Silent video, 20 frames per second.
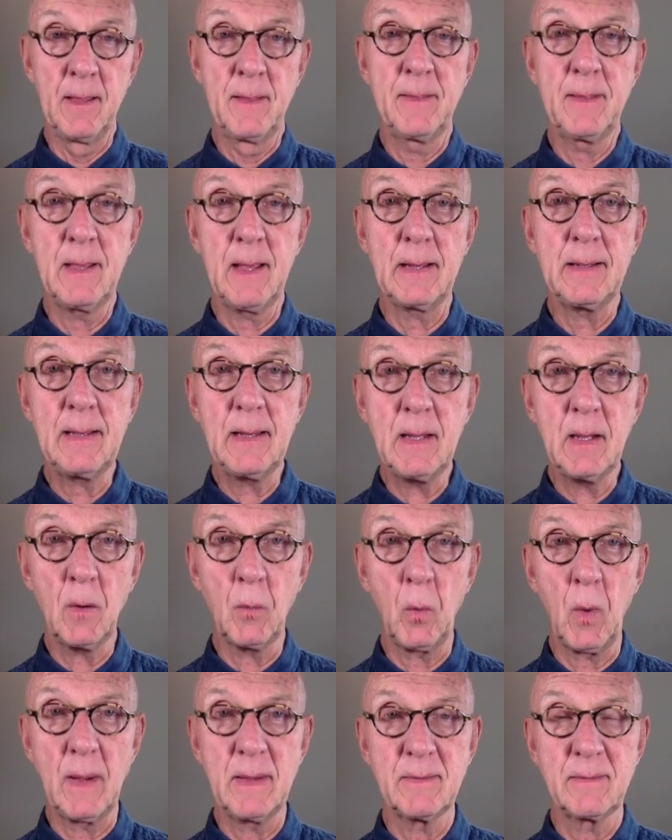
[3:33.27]
The idea
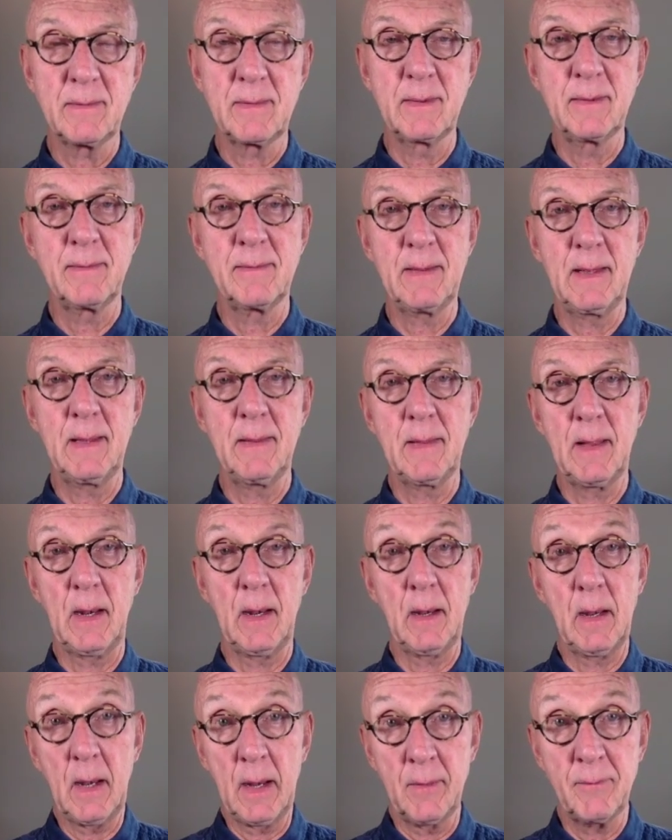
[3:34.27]
was to see
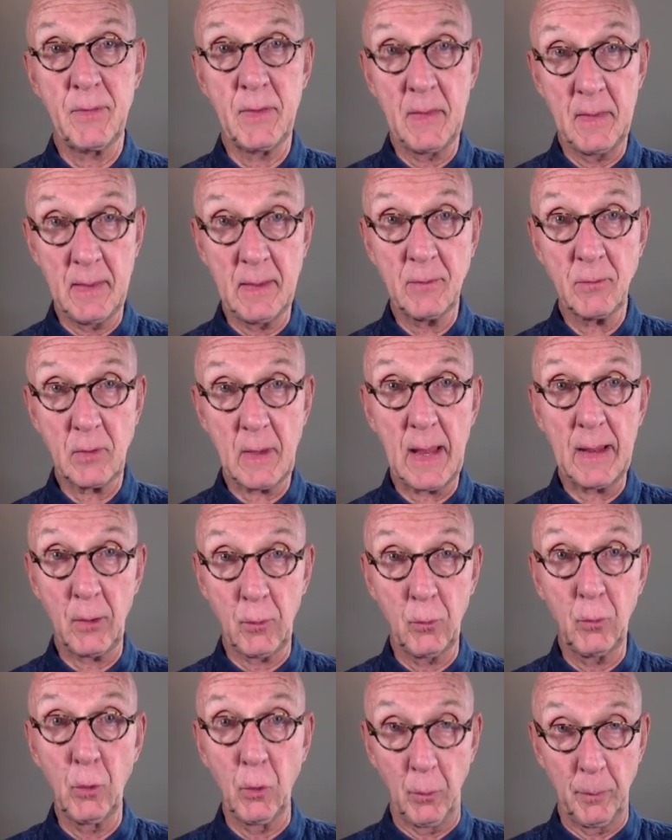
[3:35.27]
that if in this
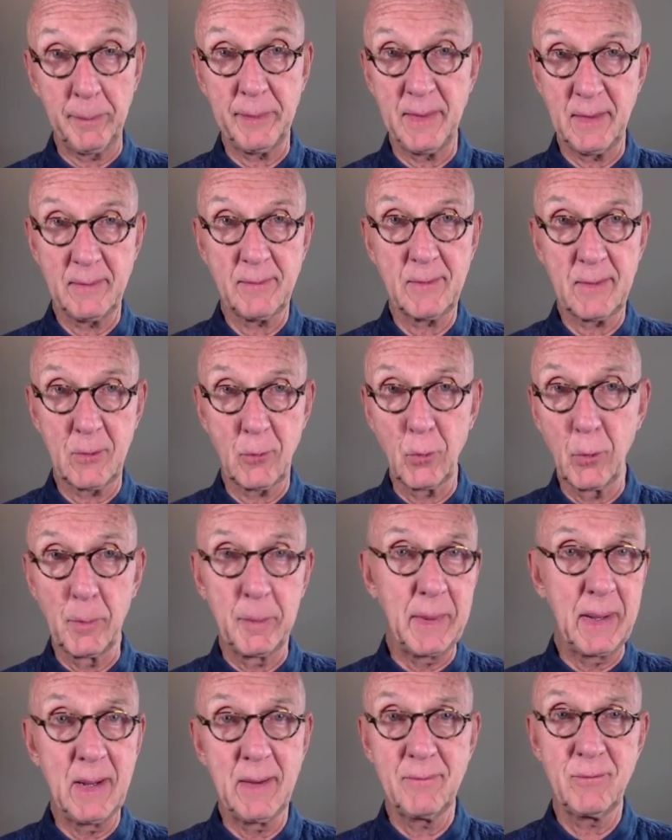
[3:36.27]
group, this
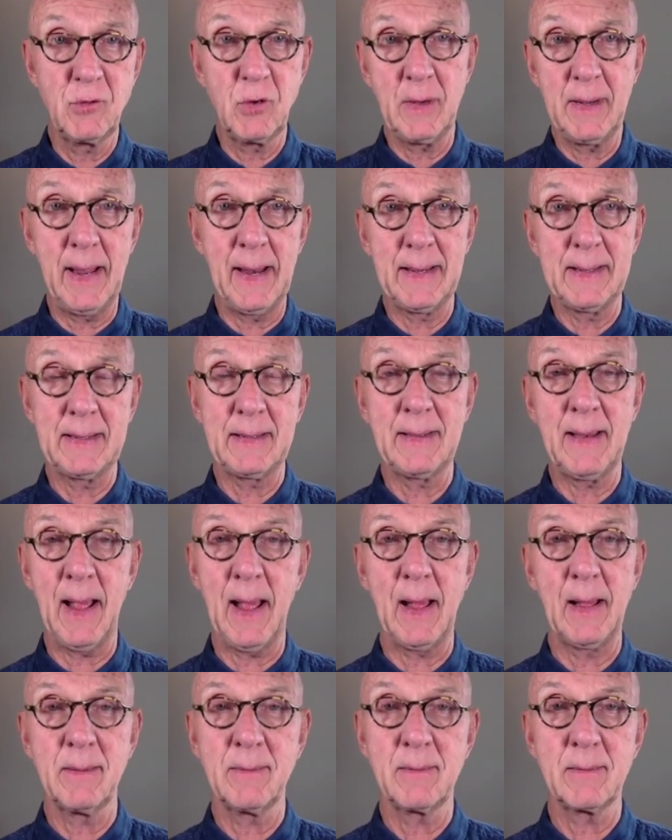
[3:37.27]
grouping of genetic
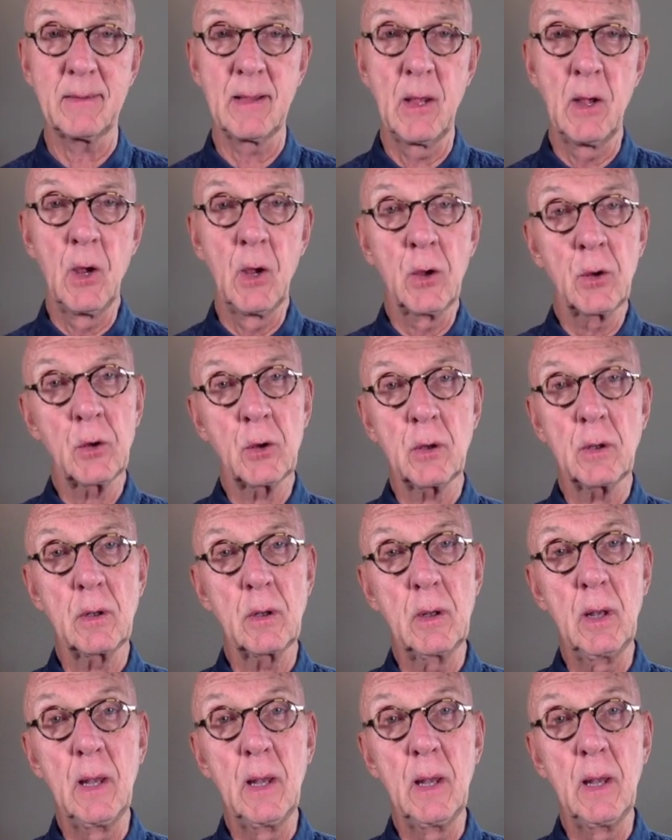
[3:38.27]
tests could